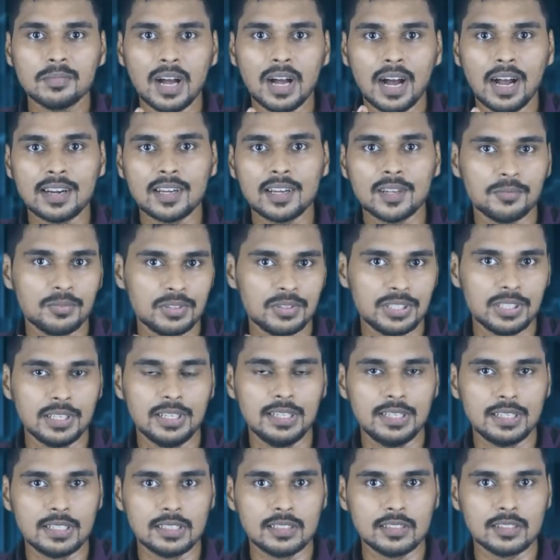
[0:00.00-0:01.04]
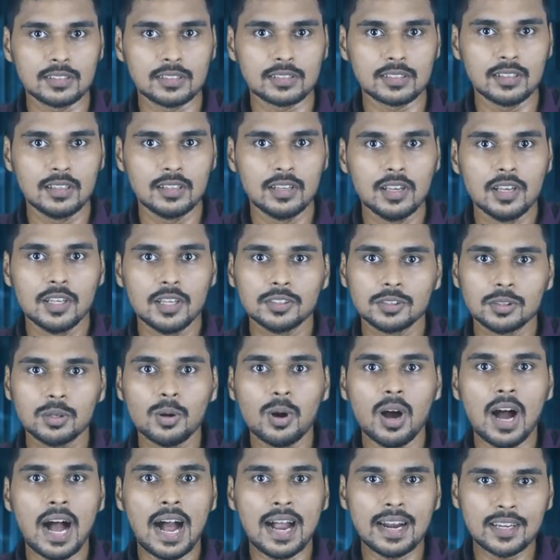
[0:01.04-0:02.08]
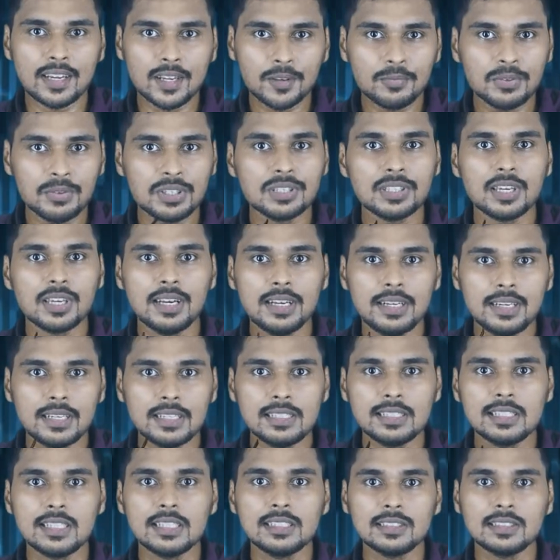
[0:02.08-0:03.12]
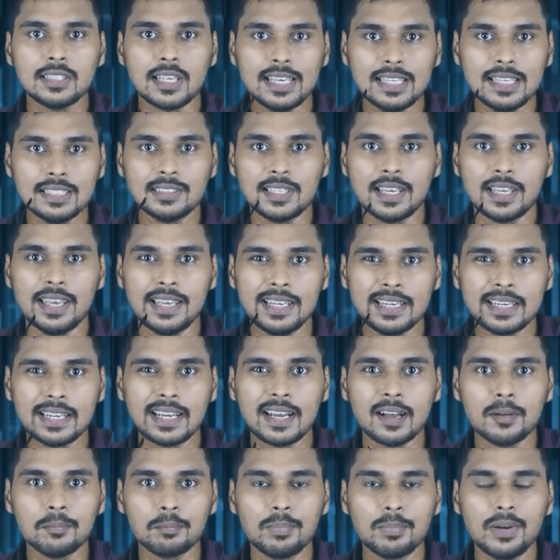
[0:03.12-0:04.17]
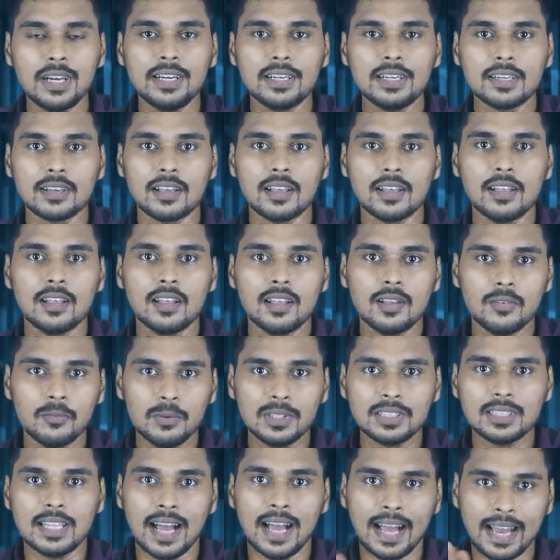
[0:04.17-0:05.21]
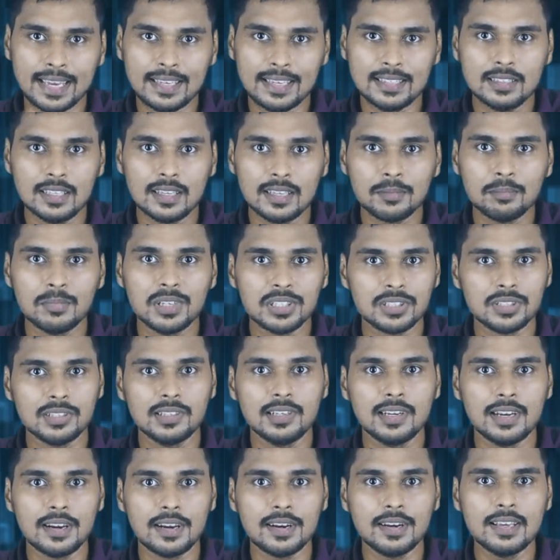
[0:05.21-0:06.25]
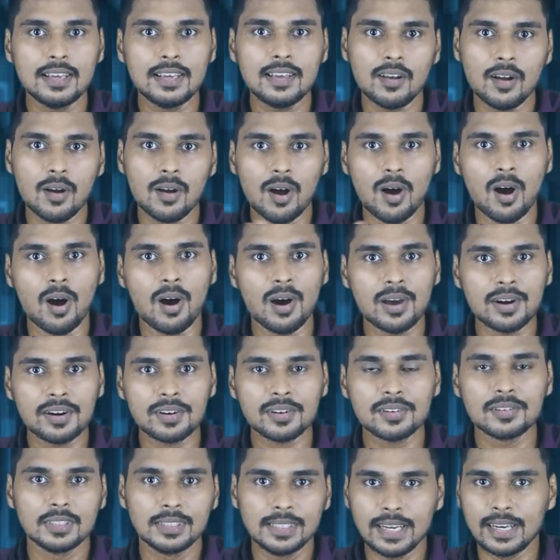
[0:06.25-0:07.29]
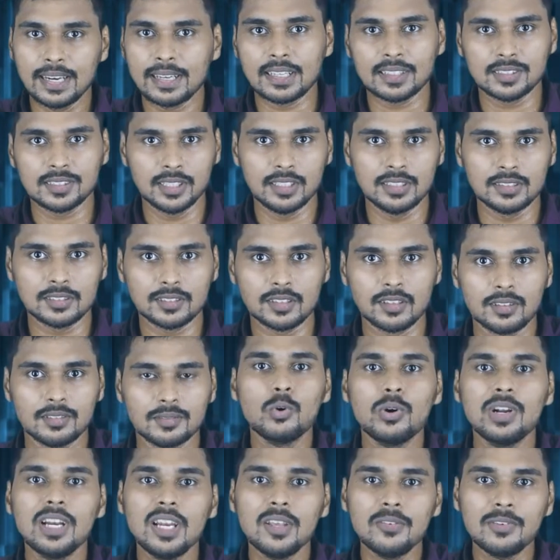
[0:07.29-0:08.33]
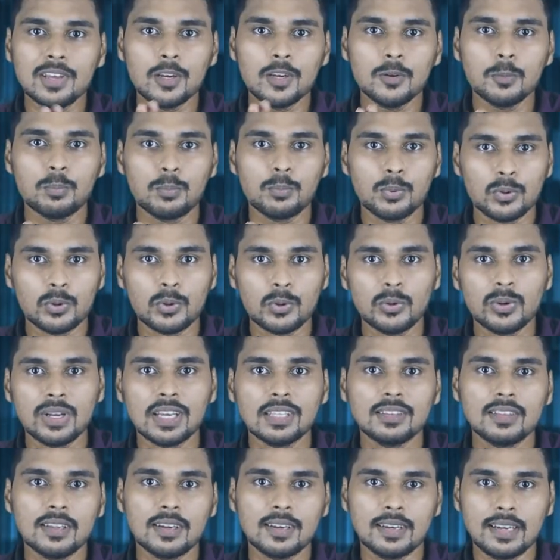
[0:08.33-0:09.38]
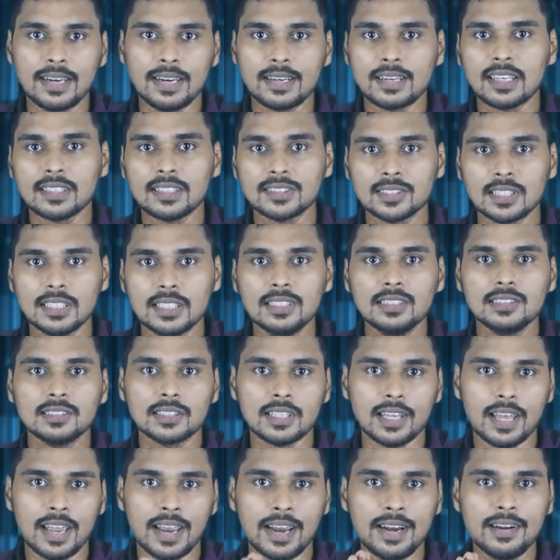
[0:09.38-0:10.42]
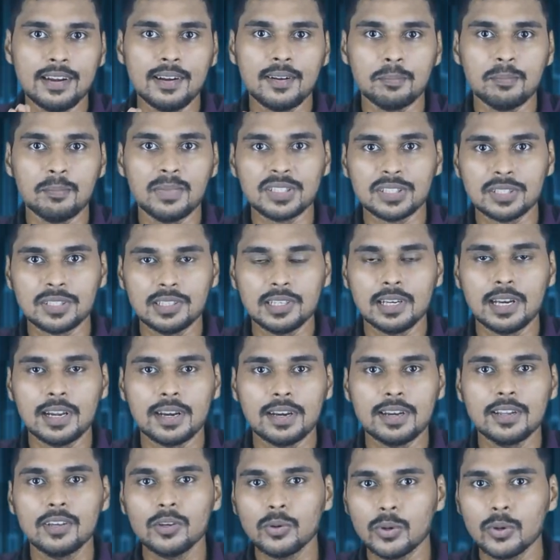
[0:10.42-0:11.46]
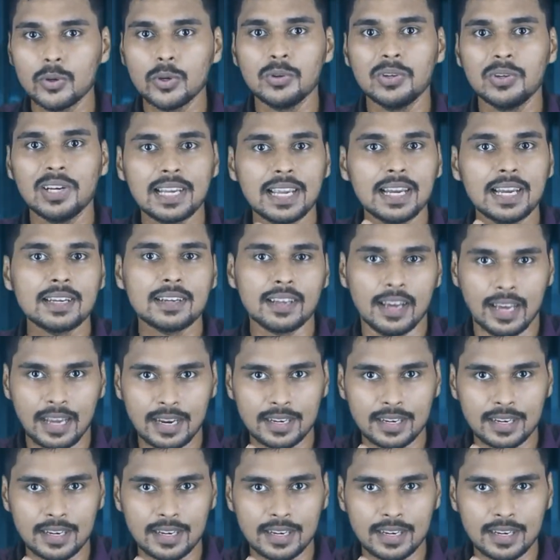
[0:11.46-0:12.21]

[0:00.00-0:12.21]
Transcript: artificial intelligence. So artificial intelligence is incomplete with either machine learning or data science. Only when you put together data science and machine learning, you will get